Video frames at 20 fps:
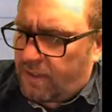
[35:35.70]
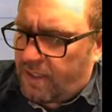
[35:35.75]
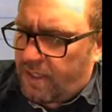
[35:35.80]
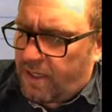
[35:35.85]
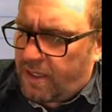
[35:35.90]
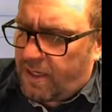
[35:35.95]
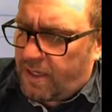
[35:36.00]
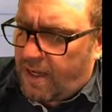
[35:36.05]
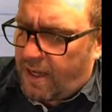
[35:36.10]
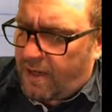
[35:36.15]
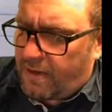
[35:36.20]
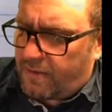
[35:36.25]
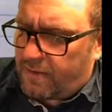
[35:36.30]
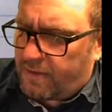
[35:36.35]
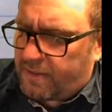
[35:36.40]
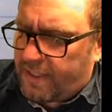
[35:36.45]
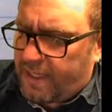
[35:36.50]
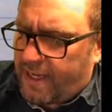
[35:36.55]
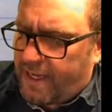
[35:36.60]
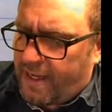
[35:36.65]
then I
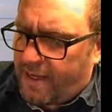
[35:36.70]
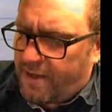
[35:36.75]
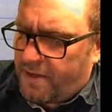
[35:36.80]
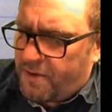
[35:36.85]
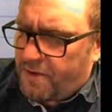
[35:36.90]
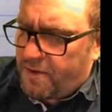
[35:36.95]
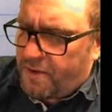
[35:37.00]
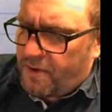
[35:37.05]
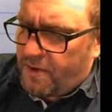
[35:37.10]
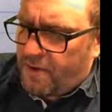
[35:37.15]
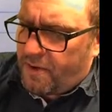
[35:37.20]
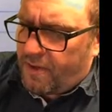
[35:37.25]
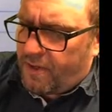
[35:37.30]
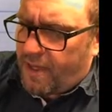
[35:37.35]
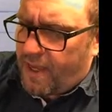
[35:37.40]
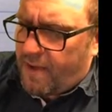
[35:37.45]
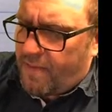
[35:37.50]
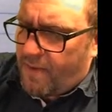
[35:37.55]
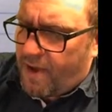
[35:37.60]
would say, okay,